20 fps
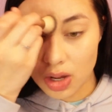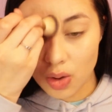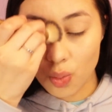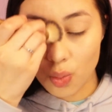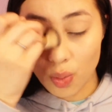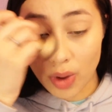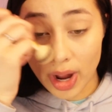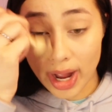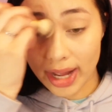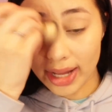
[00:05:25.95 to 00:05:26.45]

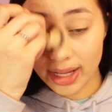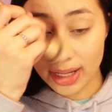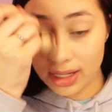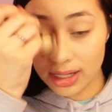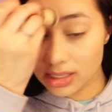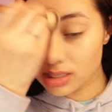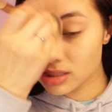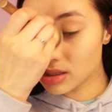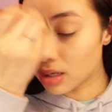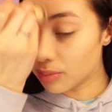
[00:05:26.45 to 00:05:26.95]
why
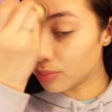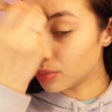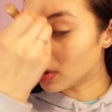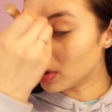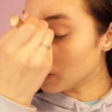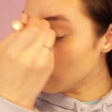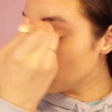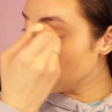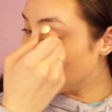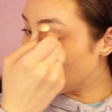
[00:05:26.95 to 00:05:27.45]
I stopped
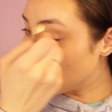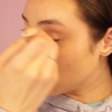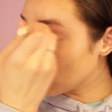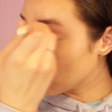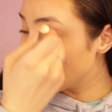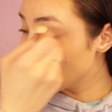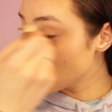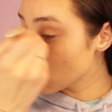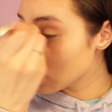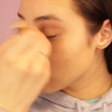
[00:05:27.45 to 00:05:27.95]

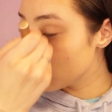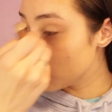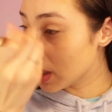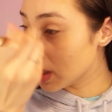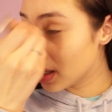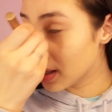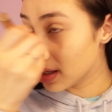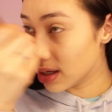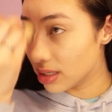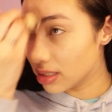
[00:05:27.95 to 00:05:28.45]
uploading was
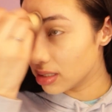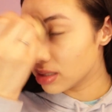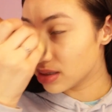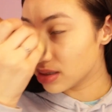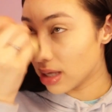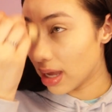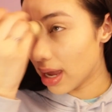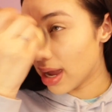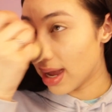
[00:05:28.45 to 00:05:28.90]
because